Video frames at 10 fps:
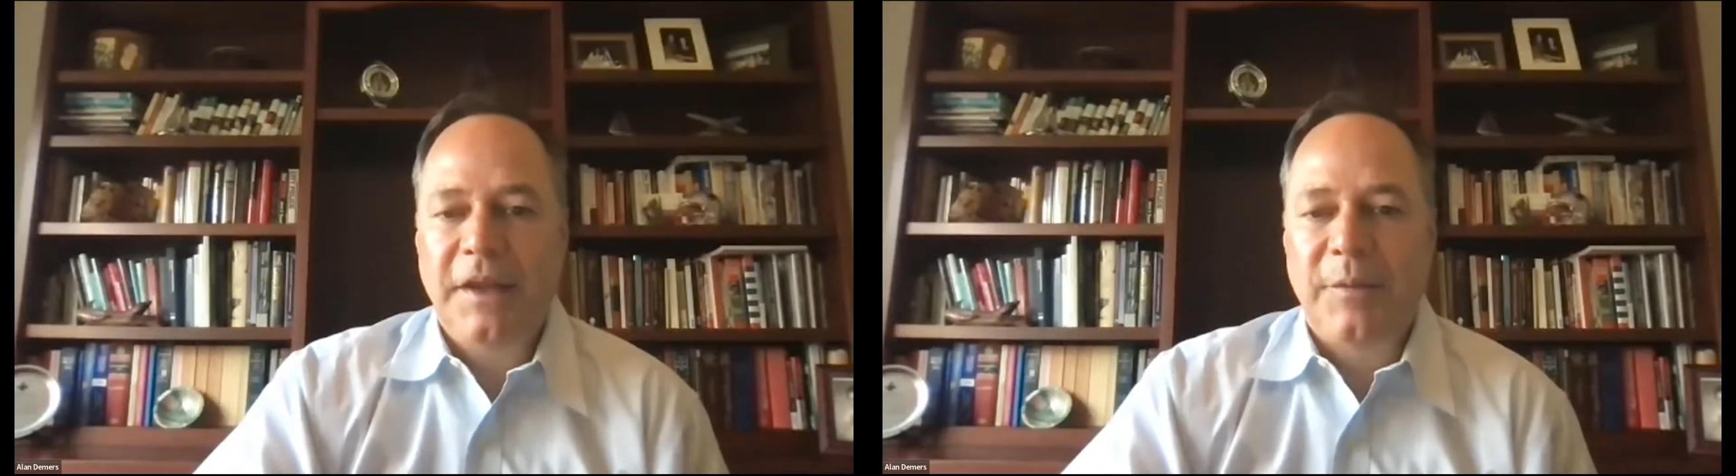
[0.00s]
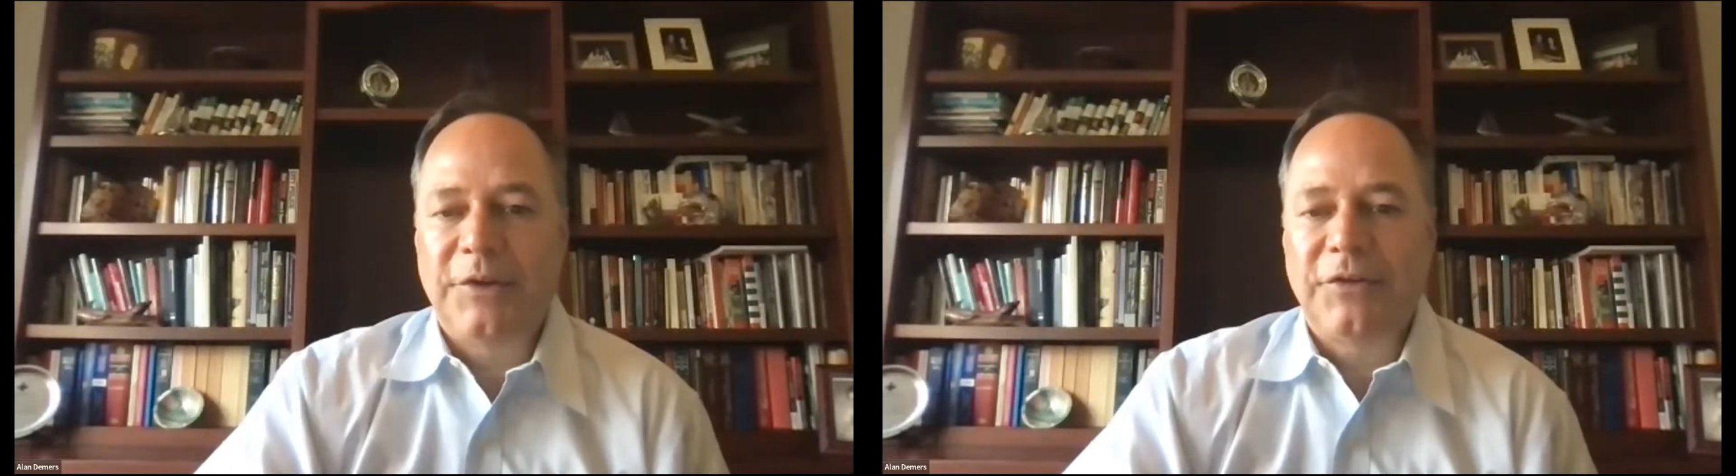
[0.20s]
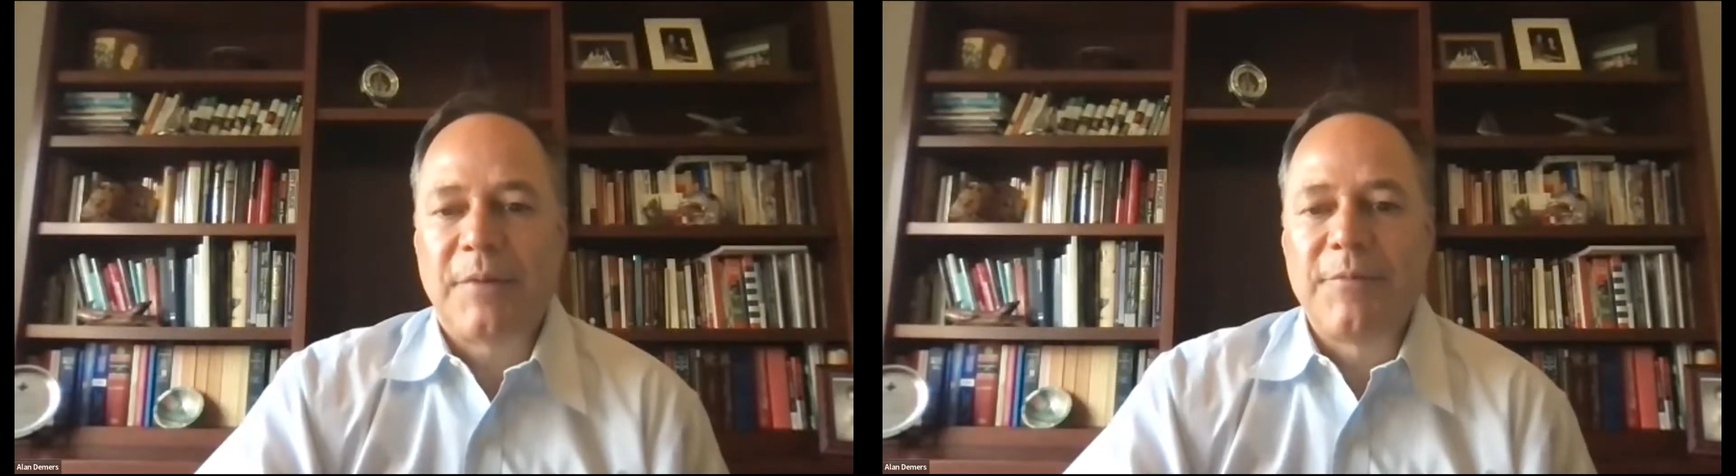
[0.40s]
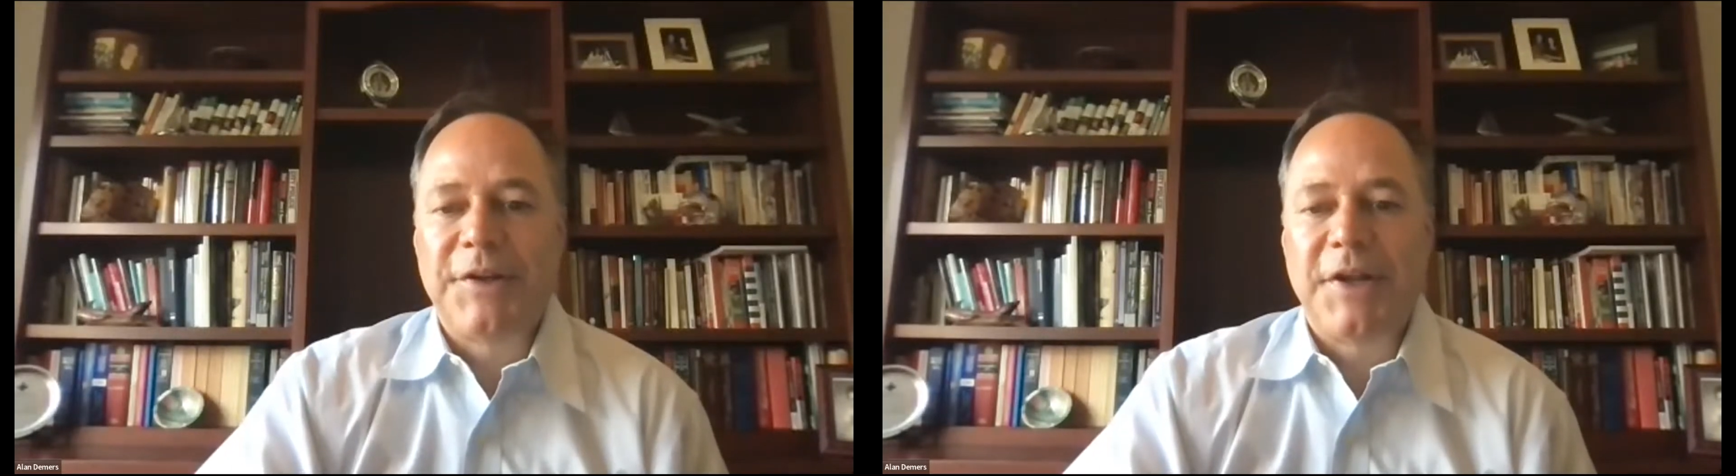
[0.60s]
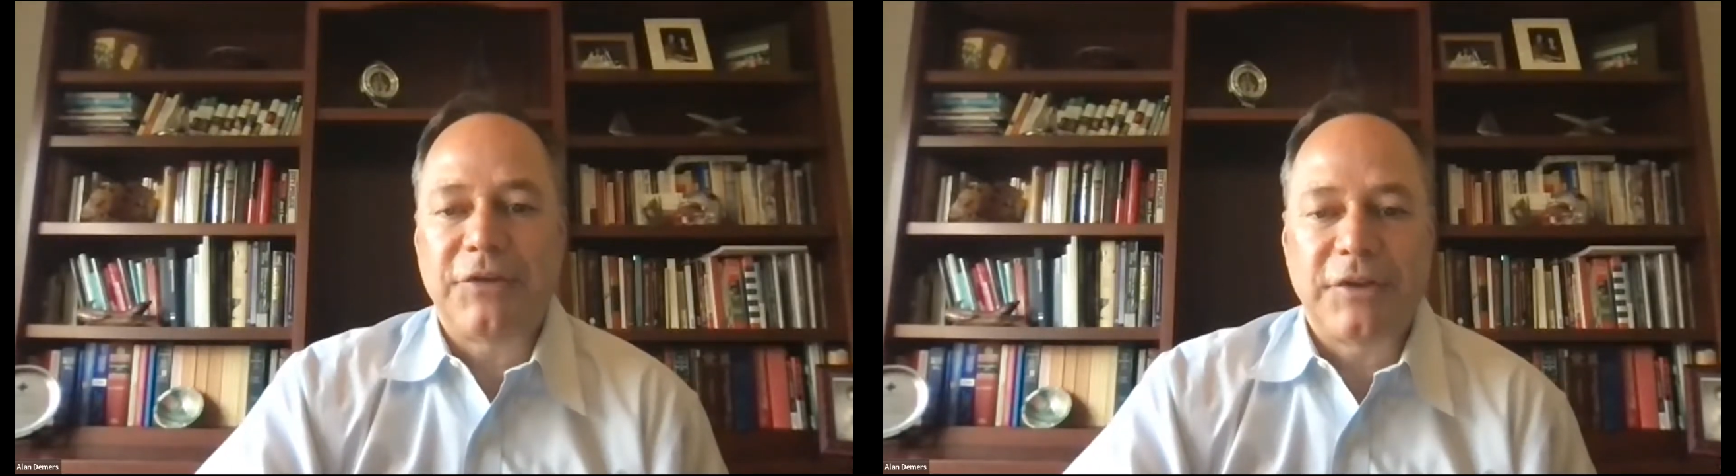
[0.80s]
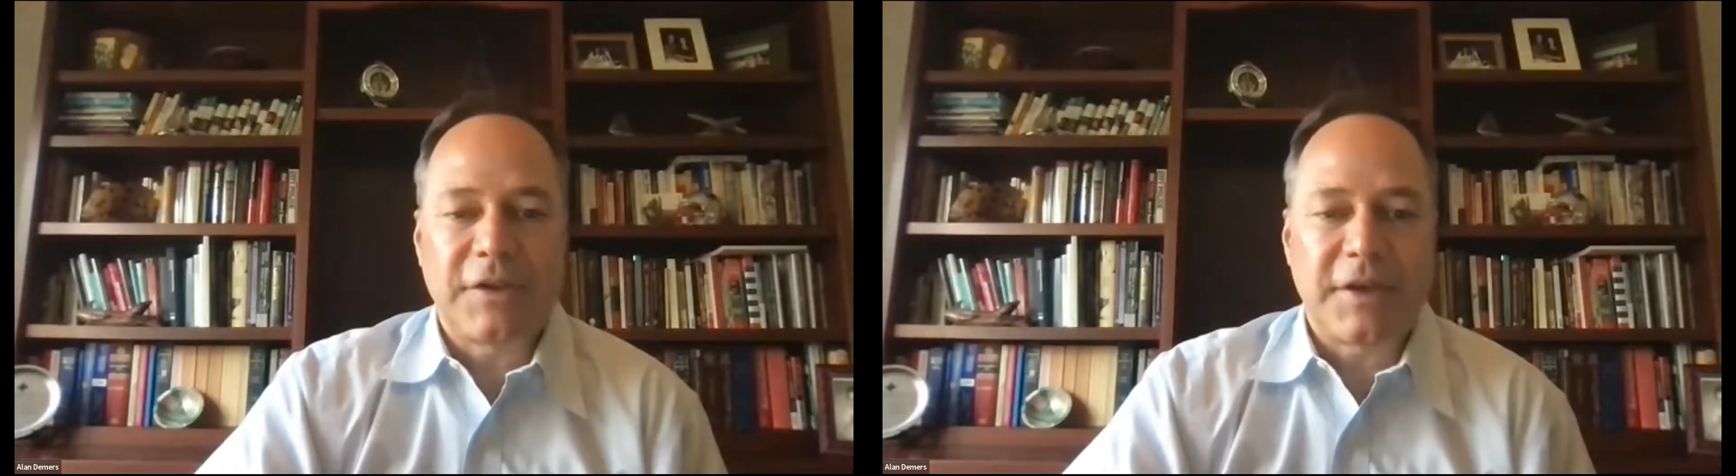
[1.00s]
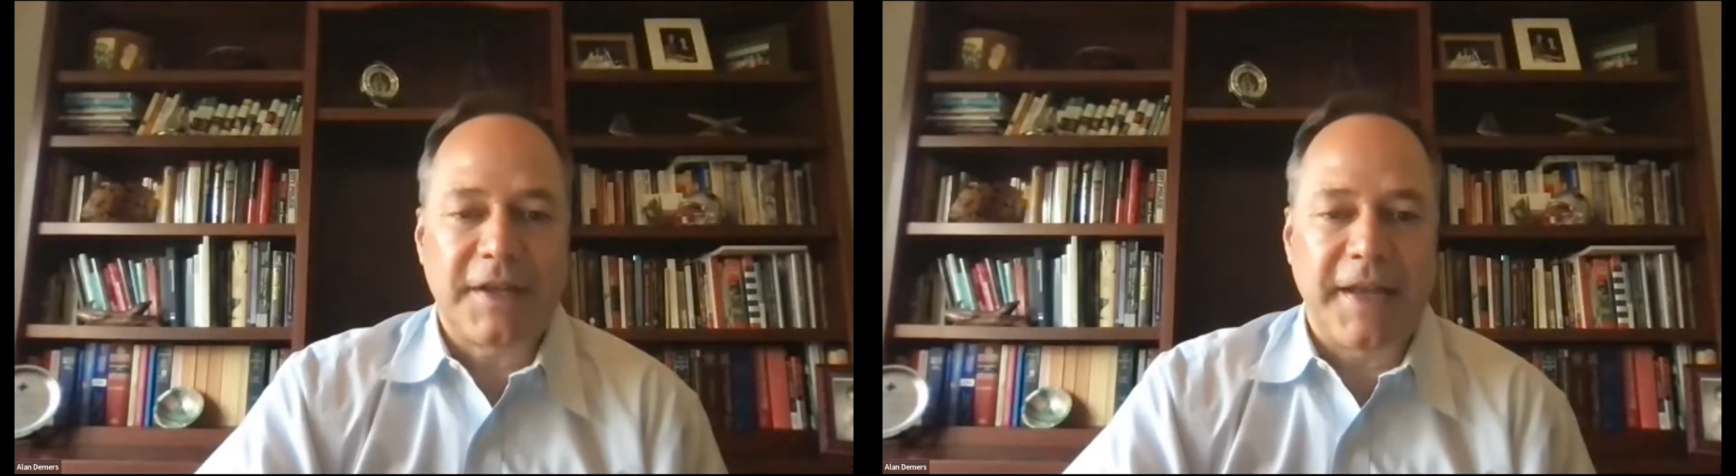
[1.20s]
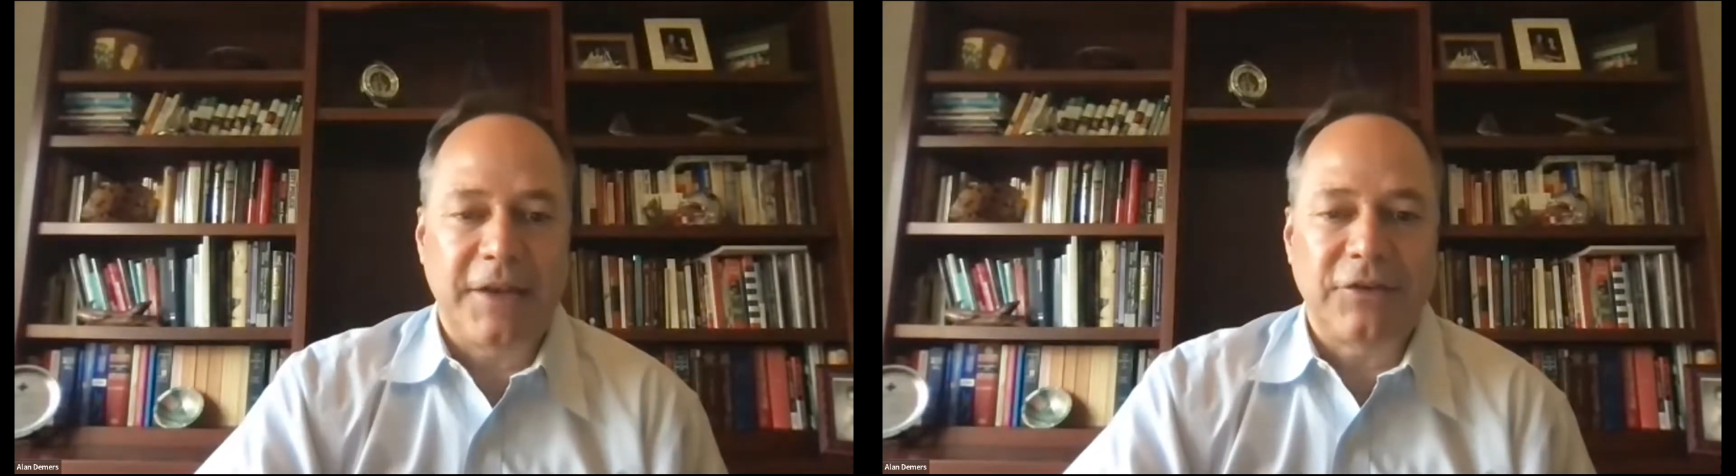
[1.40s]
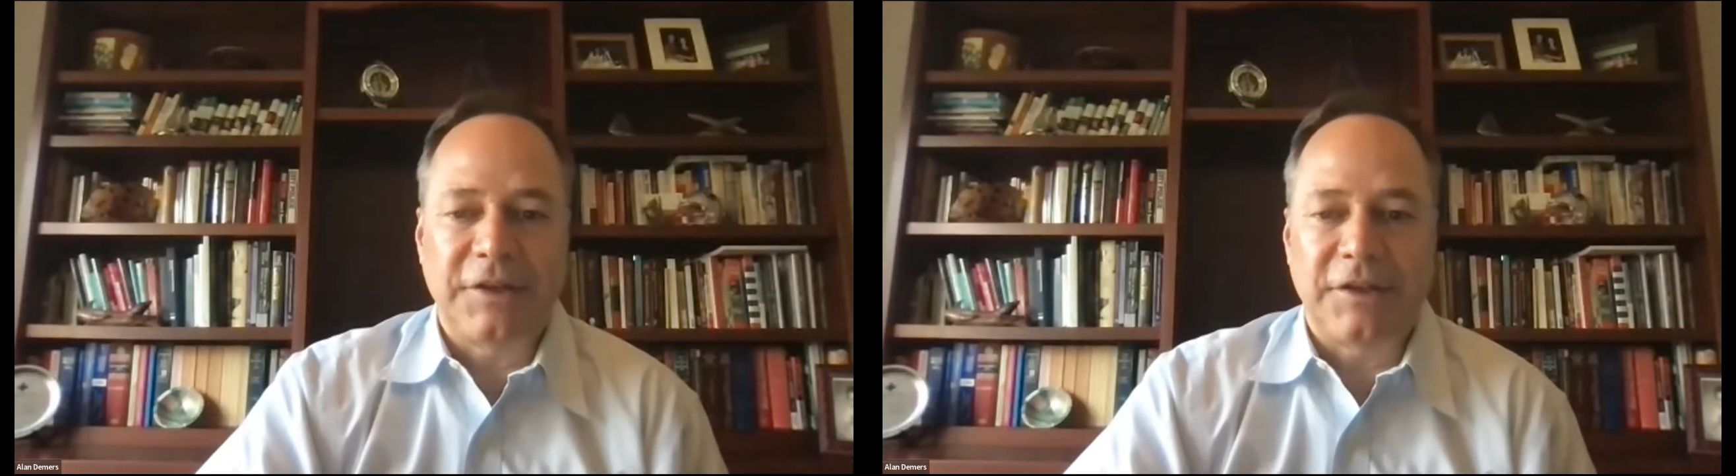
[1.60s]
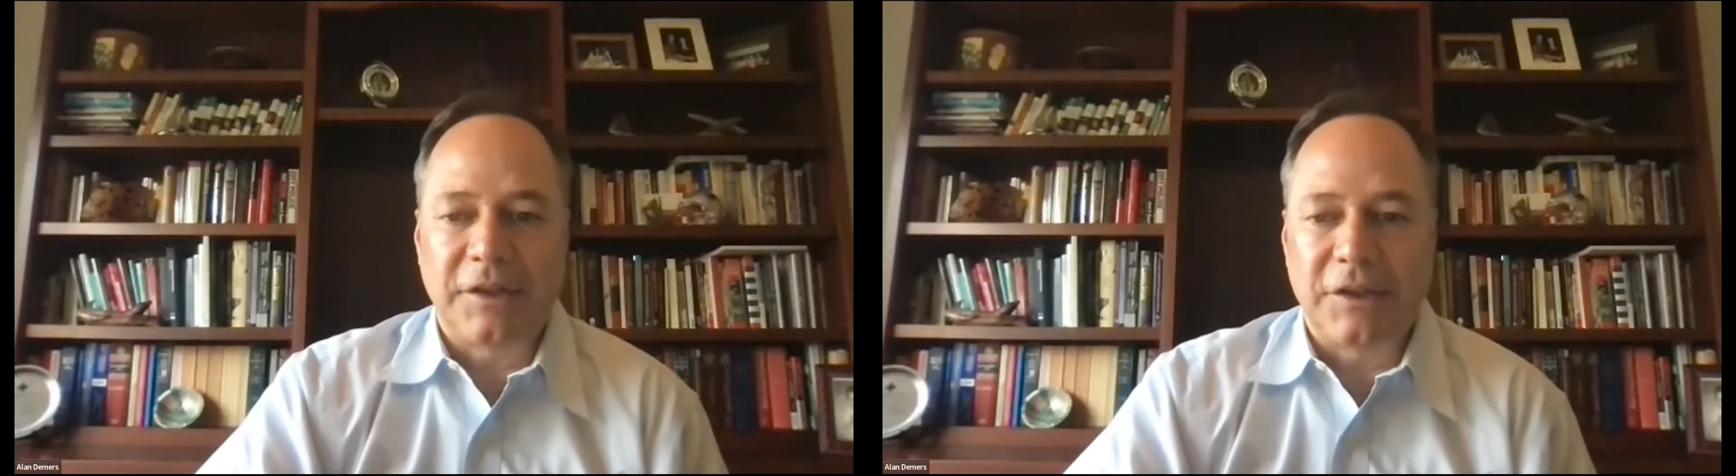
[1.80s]
in which some reductions can actually
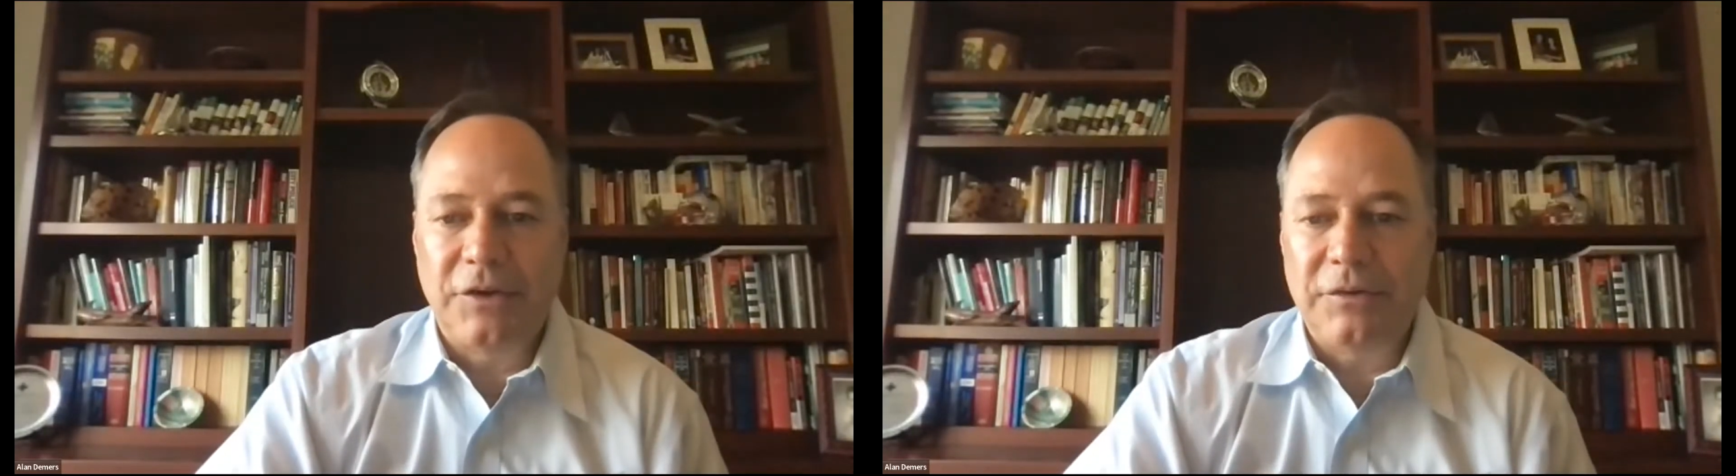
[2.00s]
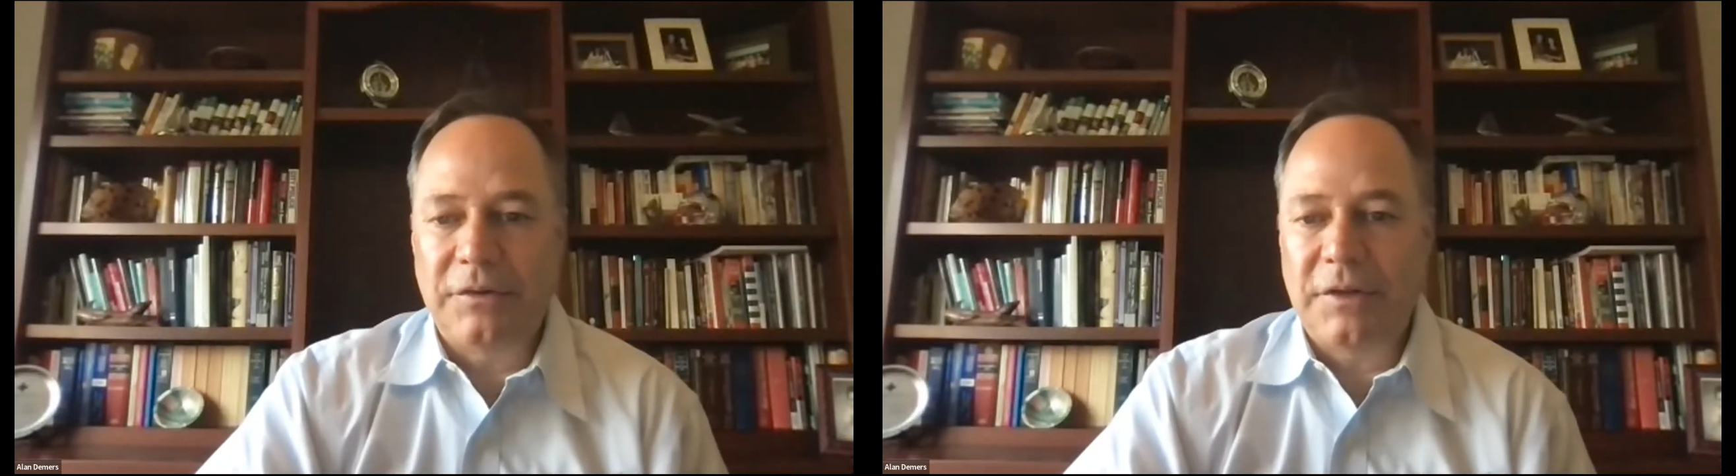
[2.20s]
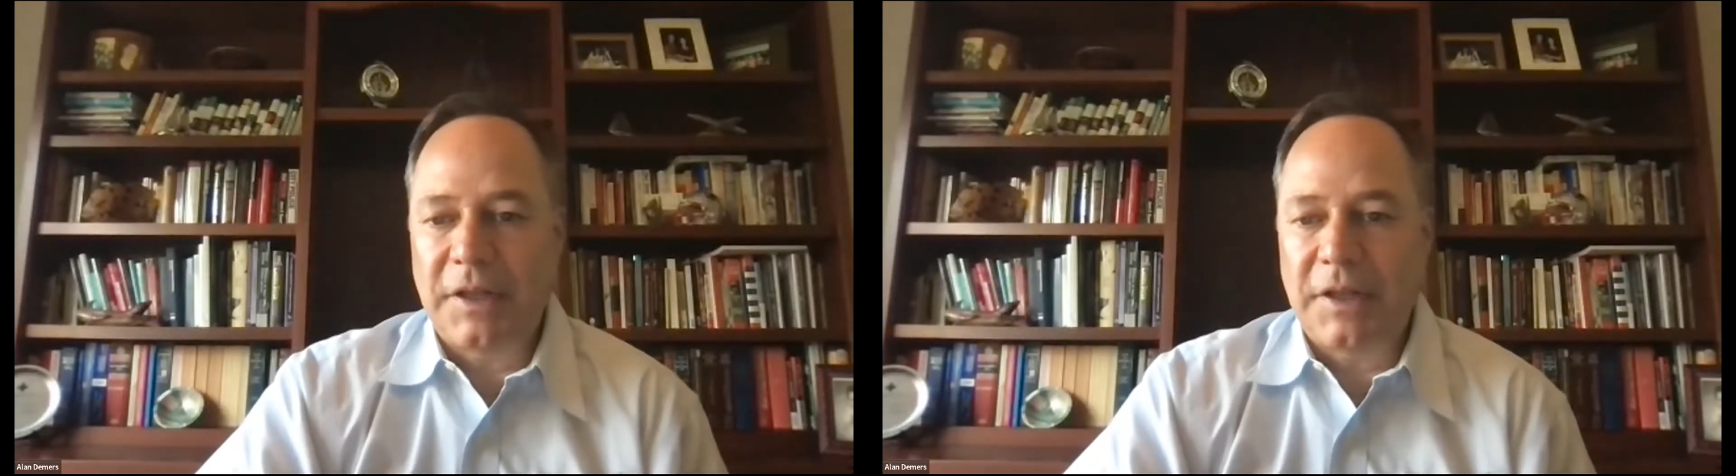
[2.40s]
dilute